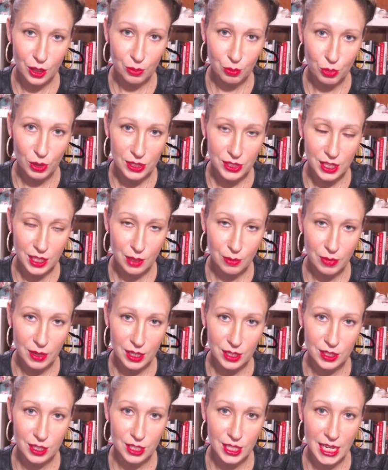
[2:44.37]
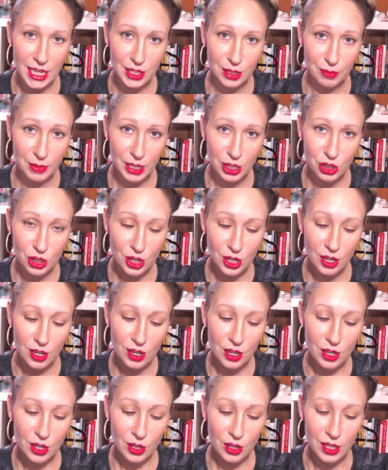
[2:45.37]
pressing the button to take the picture,
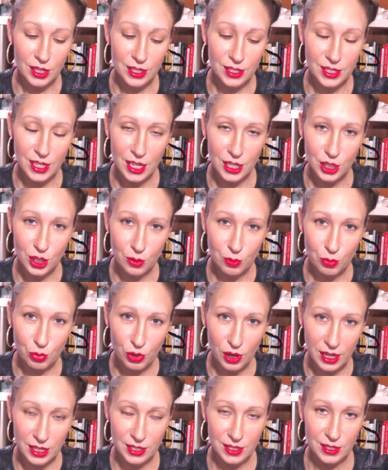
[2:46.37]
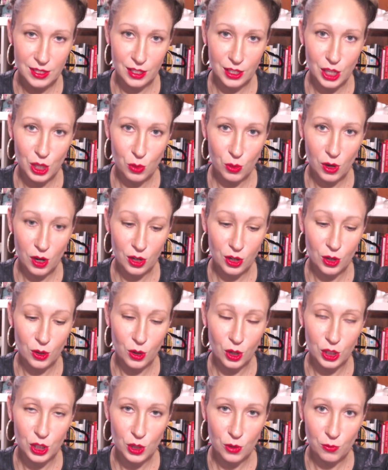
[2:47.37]
instead you press the QR code
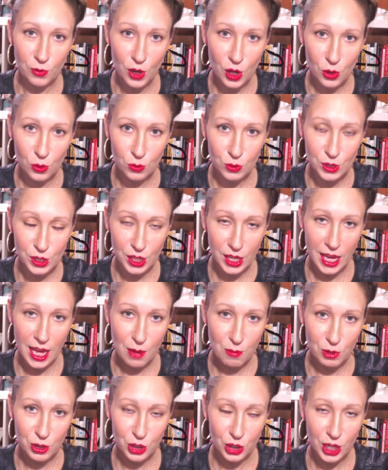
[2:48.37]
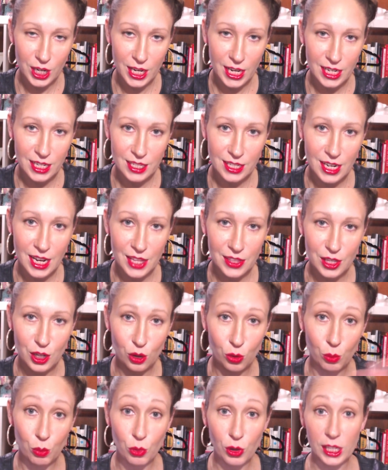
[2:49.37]
on your phone's camera screen, and then
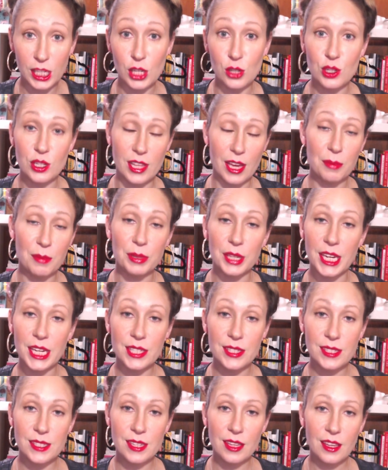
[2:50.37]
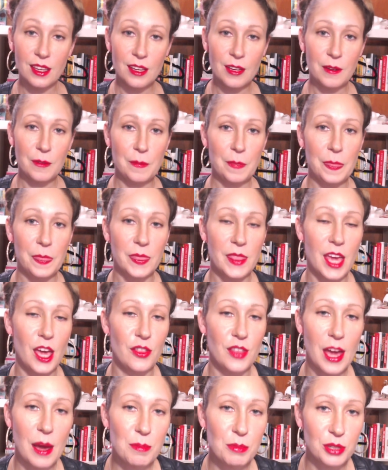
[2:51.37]
it'll bring you to that place. Now
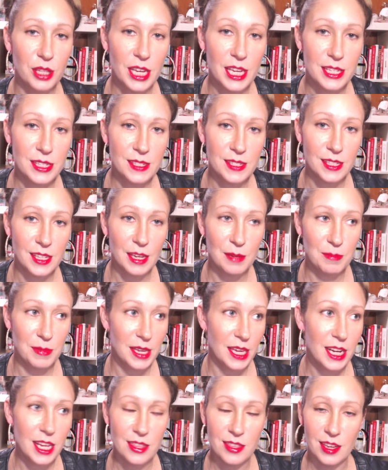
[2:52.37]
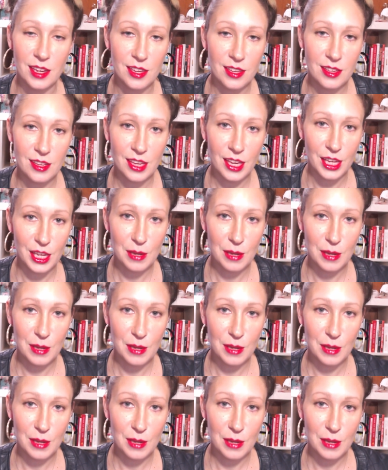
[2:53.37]
that place can be anything. It